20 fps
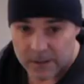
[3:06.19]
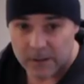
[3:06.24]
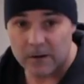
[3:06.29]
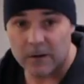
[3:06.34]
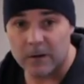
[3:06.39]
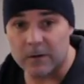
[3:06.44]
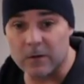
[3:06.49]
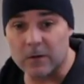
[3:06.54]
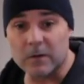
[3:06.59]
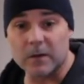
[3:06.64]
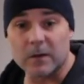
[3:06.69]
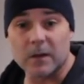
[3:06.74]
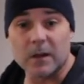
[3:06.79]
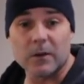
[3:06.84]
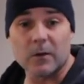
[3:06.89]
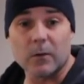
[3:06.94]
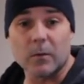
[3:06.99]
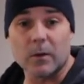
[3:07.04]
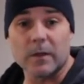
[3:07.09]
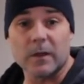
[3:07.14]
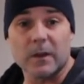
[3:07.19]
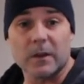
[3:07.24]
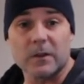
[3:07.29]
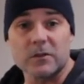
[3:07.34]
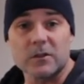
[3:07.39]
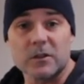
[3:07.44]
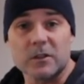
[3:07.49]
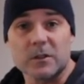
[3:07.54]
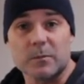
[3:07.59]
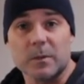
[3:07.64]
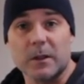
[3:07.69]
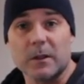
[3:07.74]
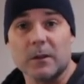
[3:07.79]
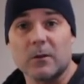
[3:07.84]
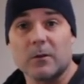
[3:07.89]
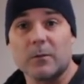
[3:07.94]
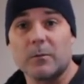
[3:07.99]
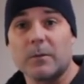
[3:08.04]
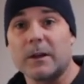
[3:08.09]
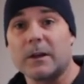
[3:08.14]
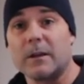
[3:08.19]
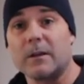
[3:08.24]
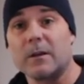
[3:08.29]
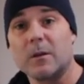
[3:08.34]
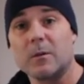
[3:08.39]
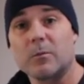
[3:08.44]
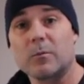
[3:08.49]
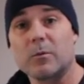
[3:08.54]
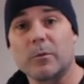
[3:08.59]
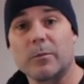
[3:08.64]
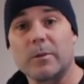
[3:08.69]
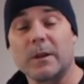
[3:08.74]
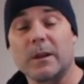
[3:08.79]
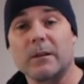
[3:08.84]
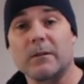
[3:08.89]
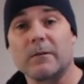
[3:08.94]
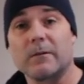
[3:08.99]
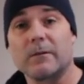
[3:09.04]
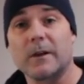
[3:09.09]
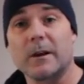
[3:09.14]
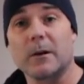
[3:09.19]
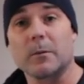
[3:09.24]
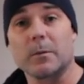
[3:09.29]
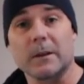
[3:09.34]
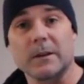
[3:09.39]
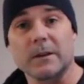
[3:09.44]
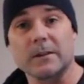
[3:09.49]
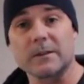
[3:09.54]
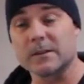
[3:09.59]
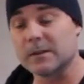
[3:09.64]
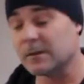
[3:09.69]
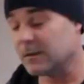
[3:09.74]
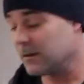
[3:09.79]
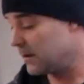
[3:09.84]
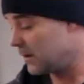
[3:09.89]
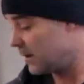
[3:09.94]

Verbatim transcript: here, and there's another one that's just below my propane fireplace.